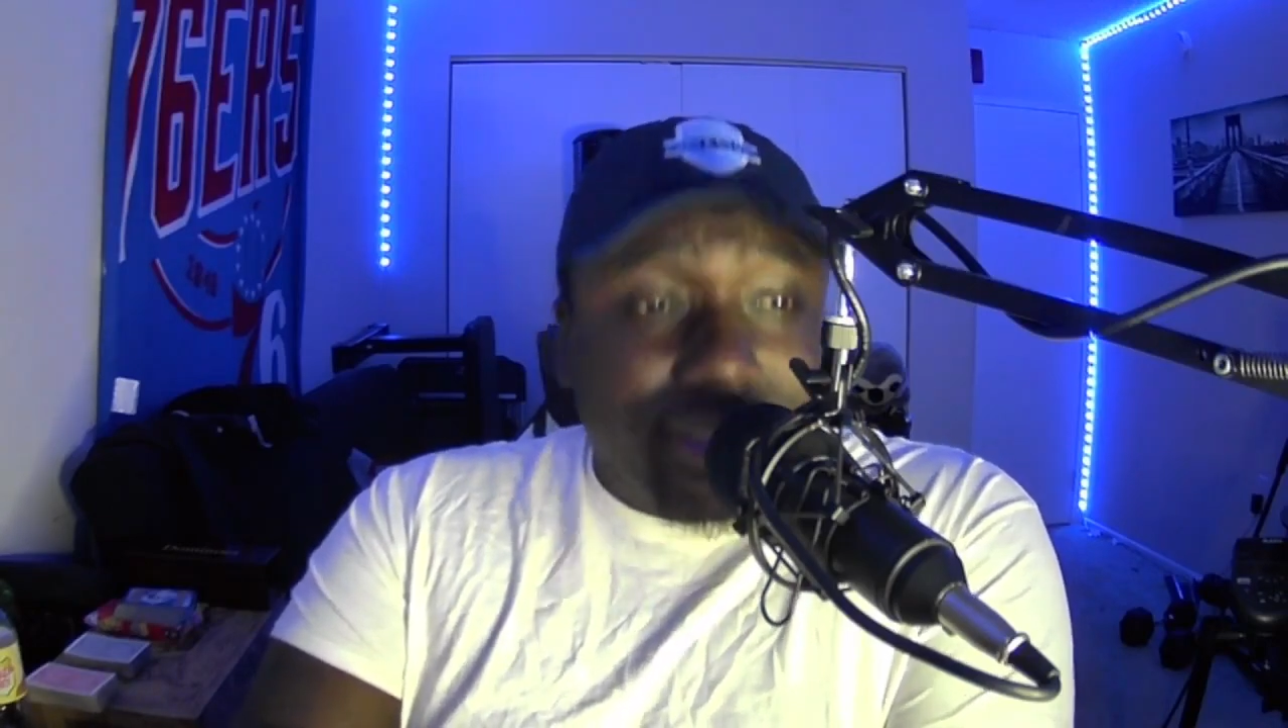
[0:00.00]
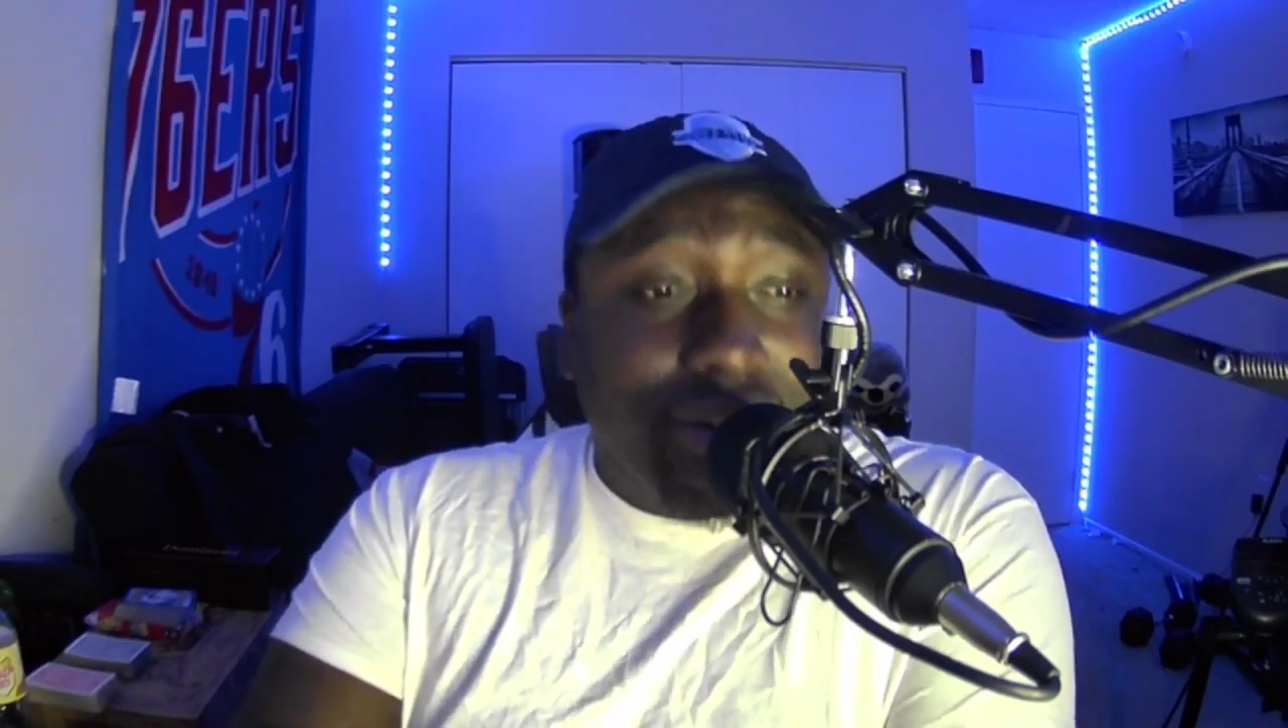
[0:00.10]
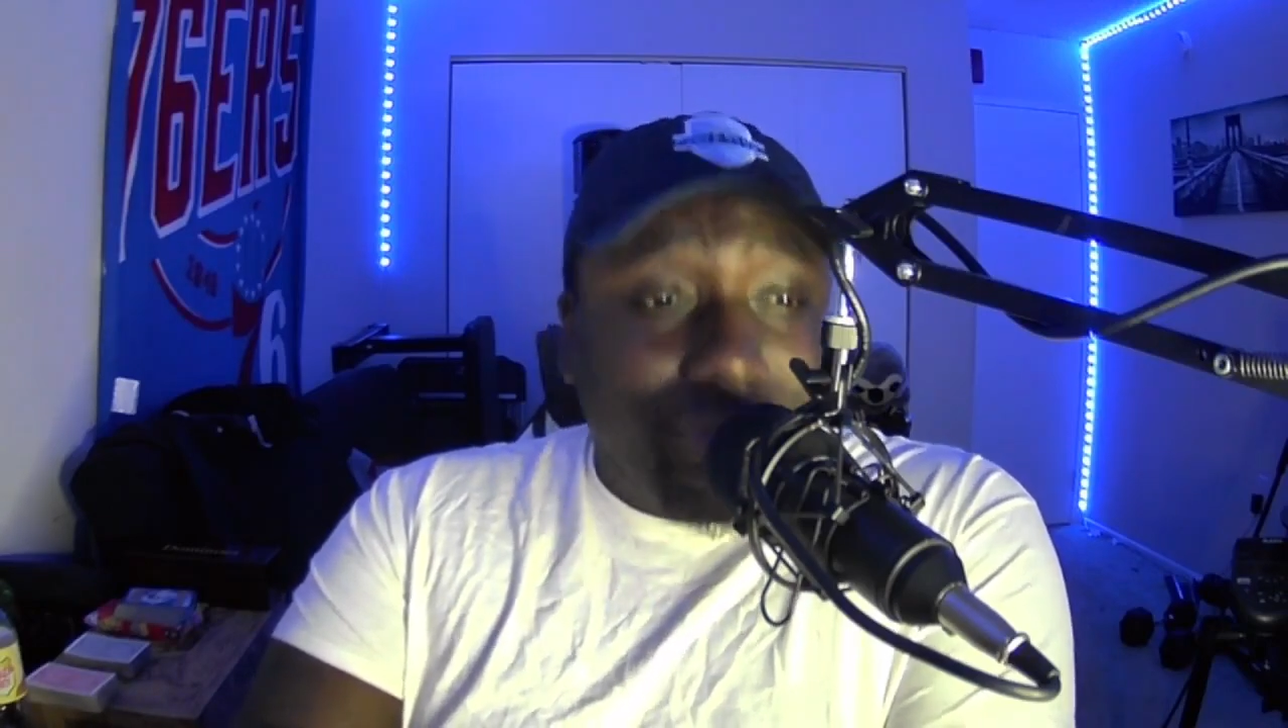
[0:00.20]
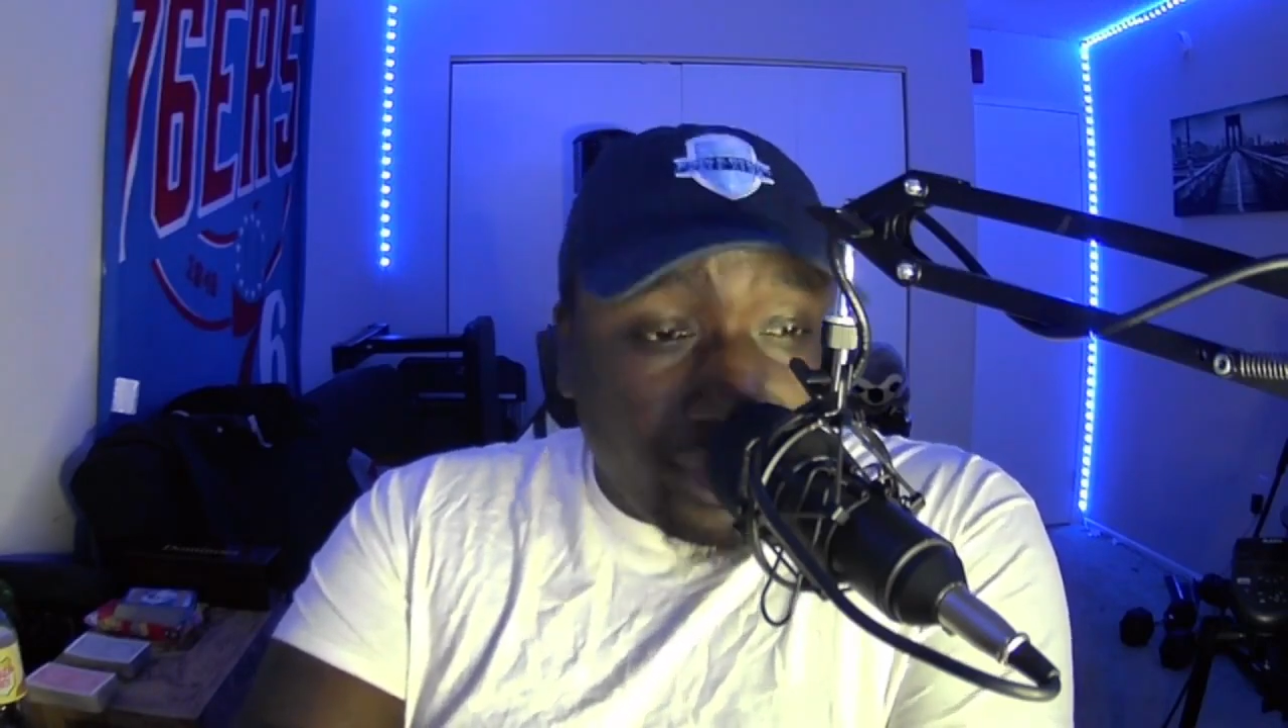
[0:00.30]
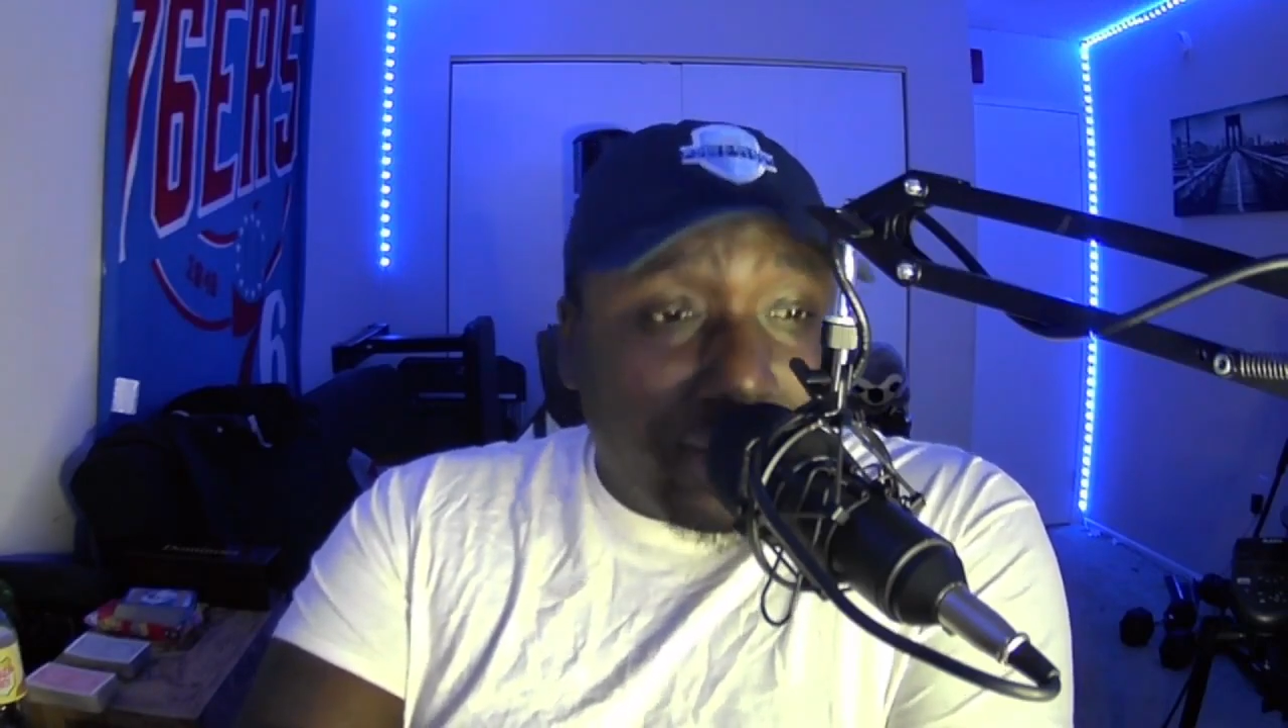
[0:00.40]
is
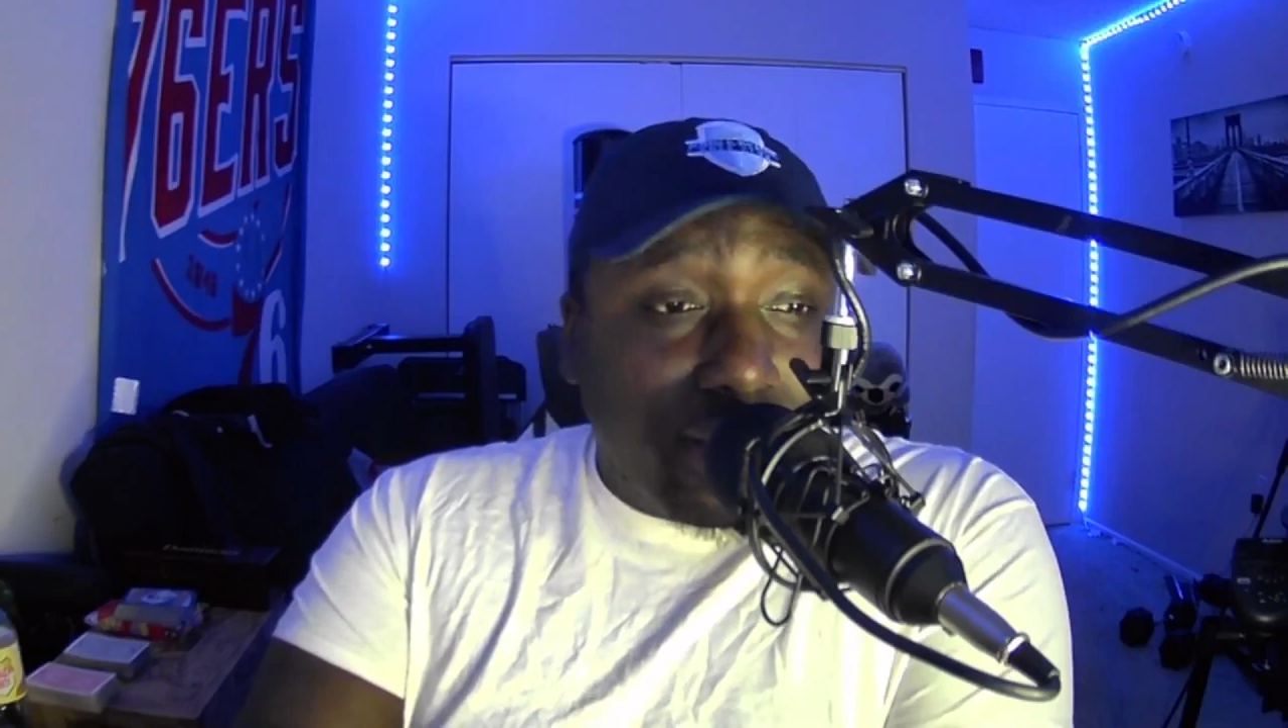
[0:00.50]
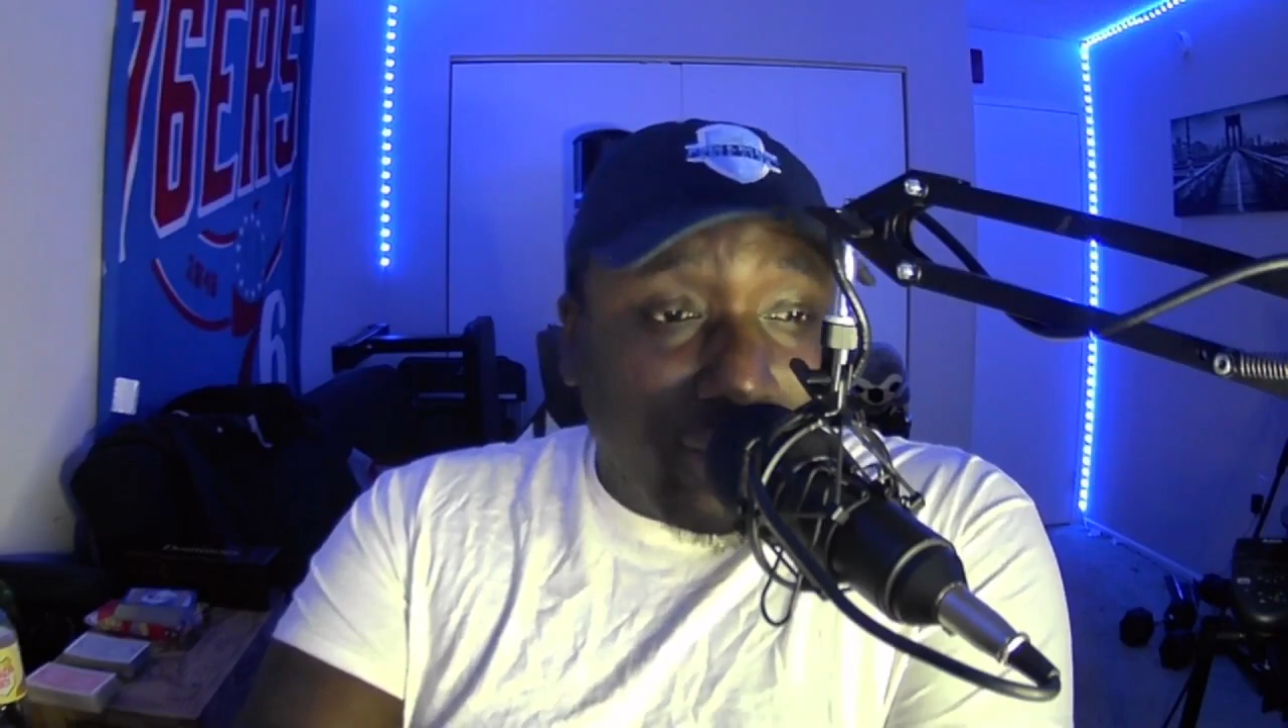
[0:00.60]
everything.